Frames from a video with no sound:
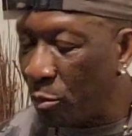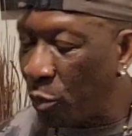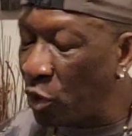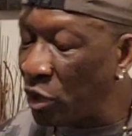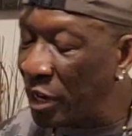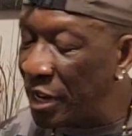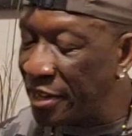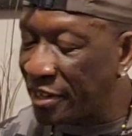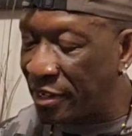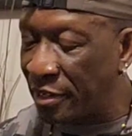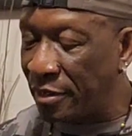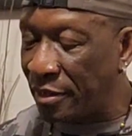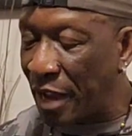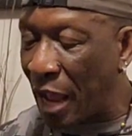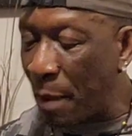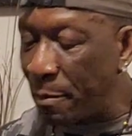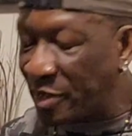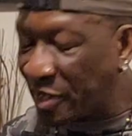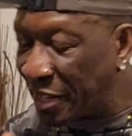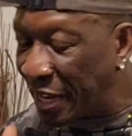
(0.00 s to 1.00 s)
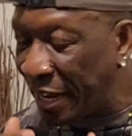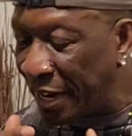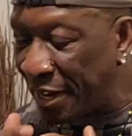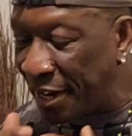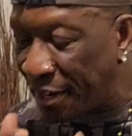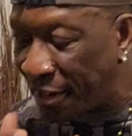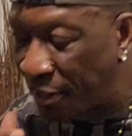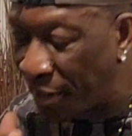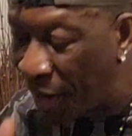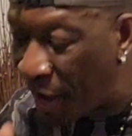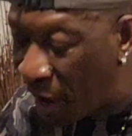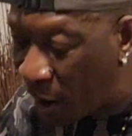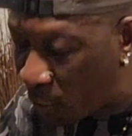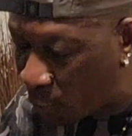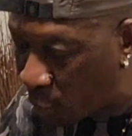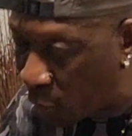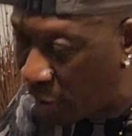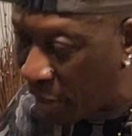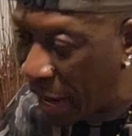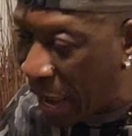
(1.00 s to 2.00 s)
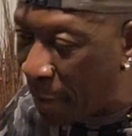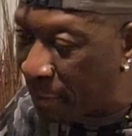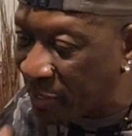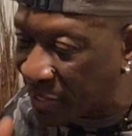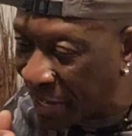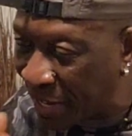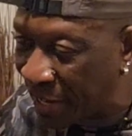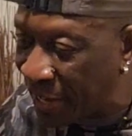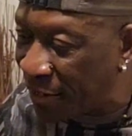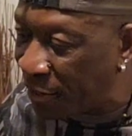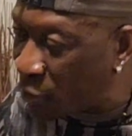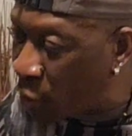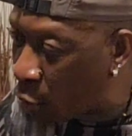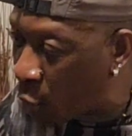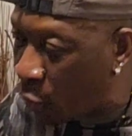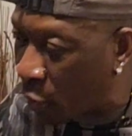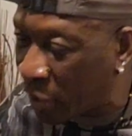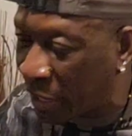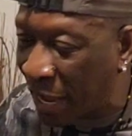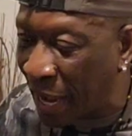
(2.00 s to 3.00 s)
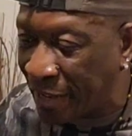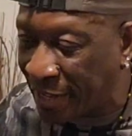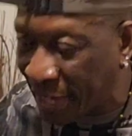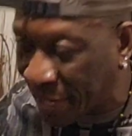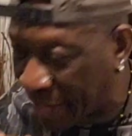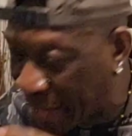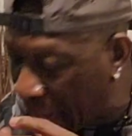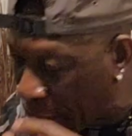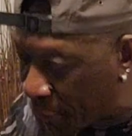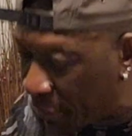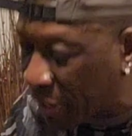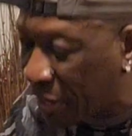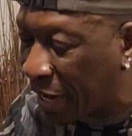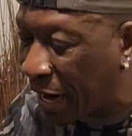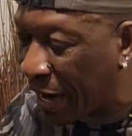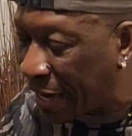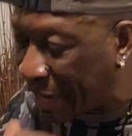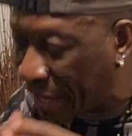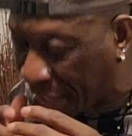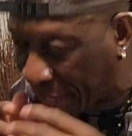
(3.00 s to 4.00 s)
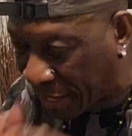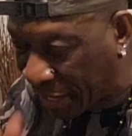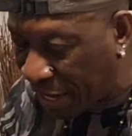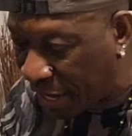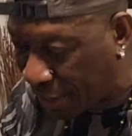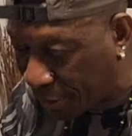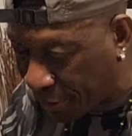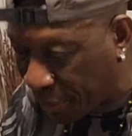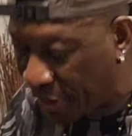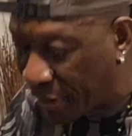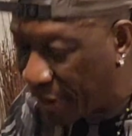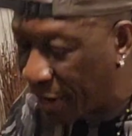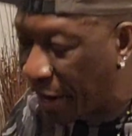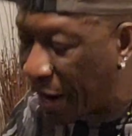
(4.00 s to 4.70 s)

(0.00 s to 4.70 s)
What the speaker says: But listen, I'm saying it now. I'm saying it now, categorically clear.